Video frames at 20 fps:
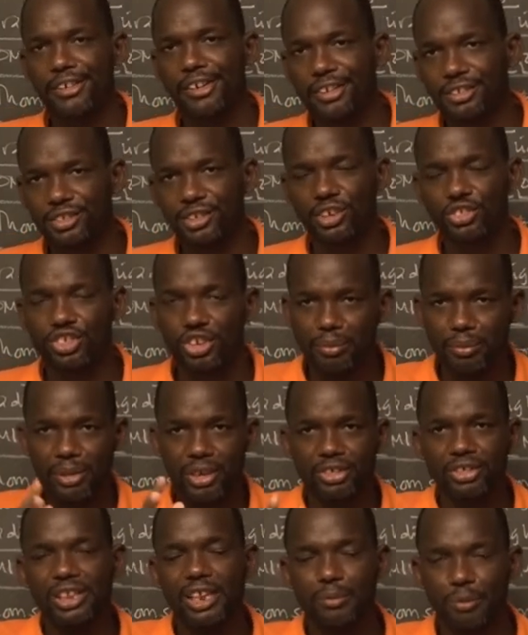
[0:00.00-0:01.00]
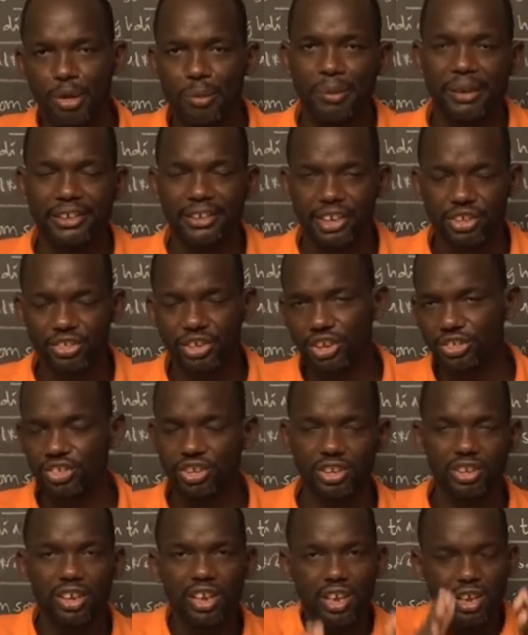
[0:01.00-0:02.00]
transaction more than mobile
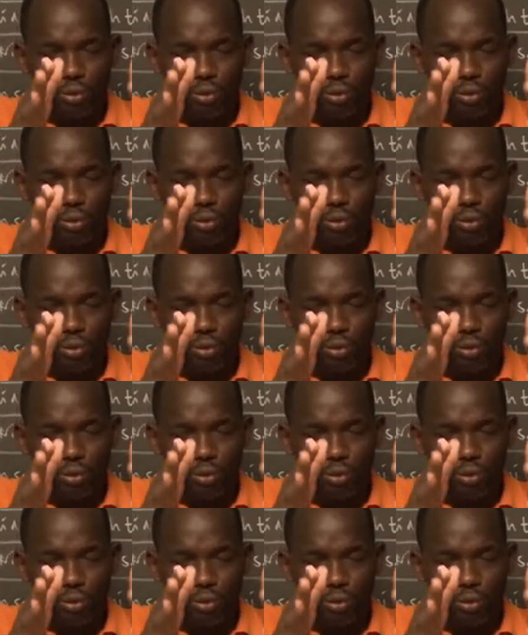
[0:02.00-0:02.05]
transaction.